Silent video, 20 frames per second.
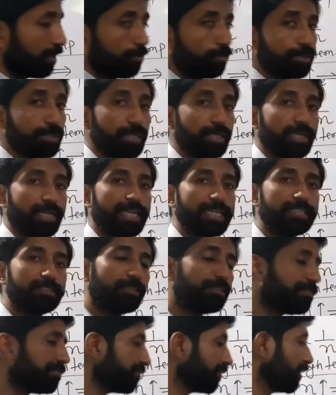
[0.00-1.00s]
with the rise
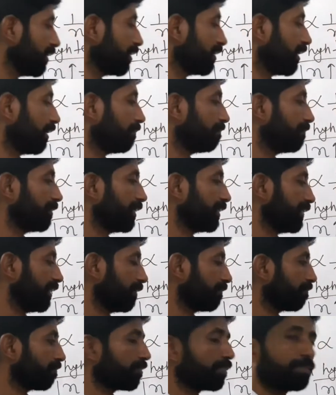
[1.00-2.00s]
of temperature.
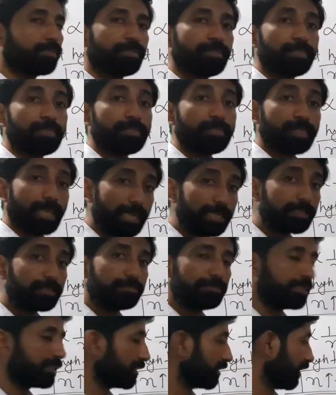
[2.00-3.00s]
That
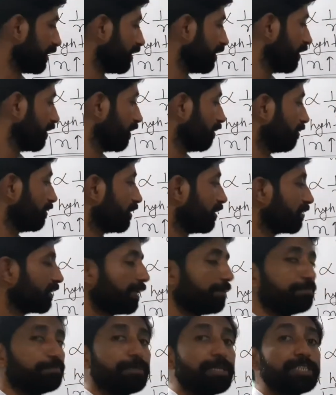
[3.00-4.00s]
we say when the
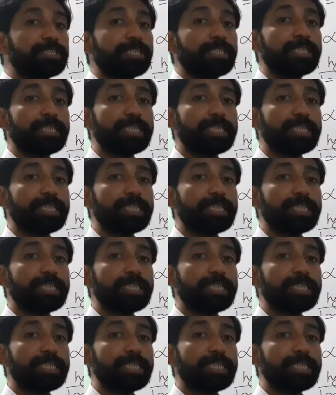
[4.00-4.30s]
temperature